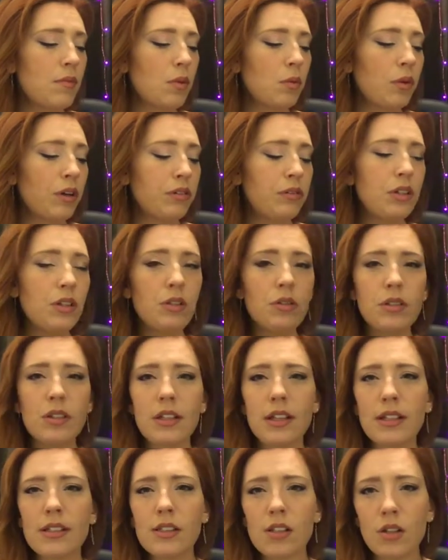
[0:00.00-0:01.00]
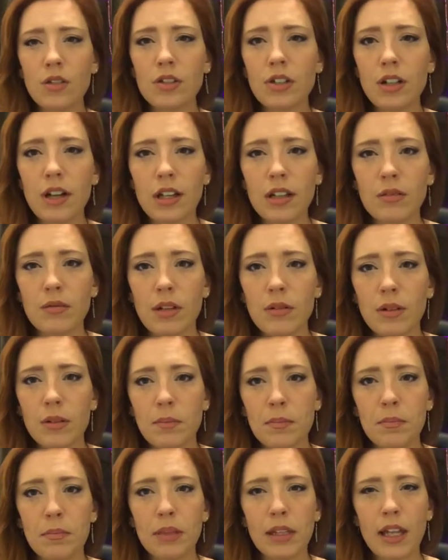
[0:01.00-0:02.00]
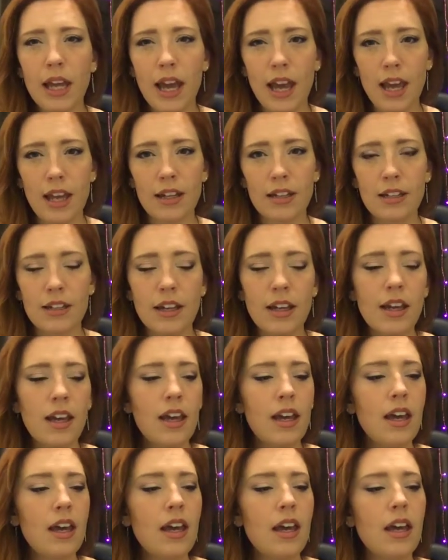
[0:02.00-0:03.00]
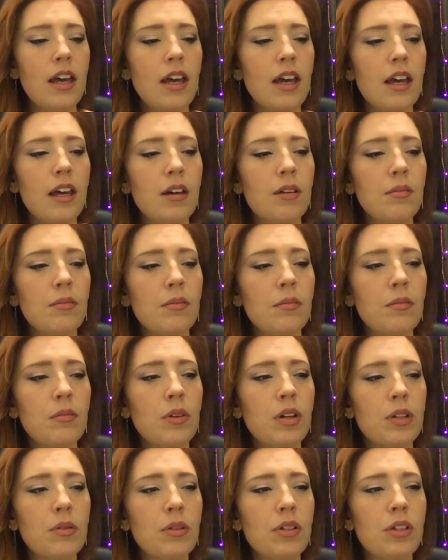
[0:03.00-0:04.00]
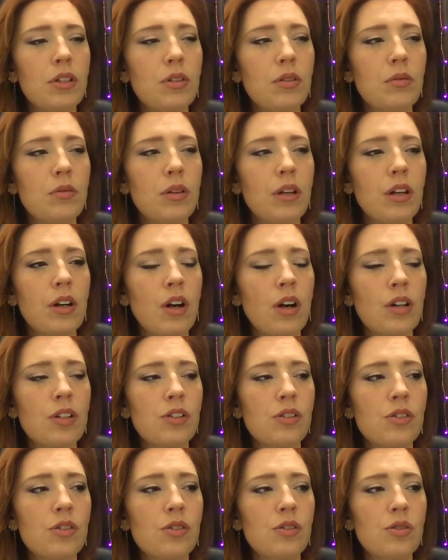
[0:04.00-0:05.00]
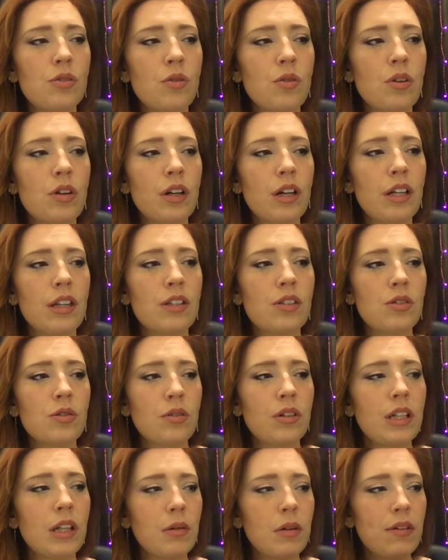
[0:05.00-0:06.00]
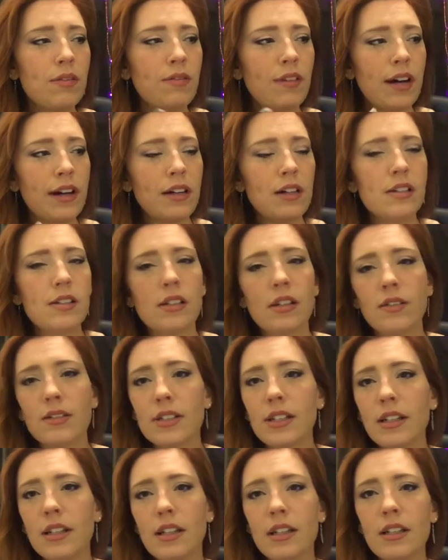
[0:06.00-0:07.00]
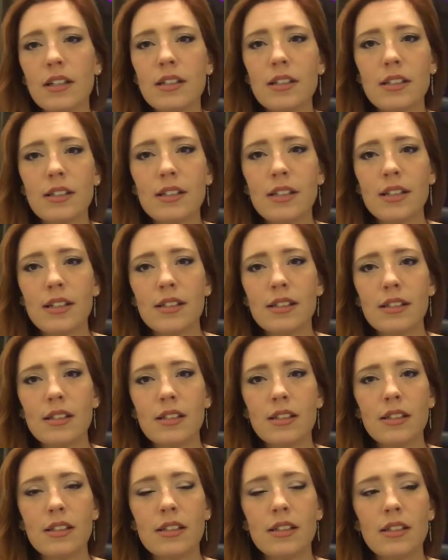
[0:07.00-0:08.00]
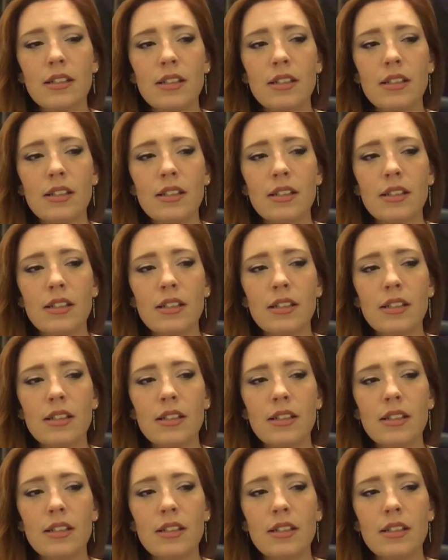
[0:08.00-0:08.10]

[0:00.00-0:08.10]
what do we do when things don't turn out the way we plan? What do we do when our story, the story that we find ourselves in, just isn't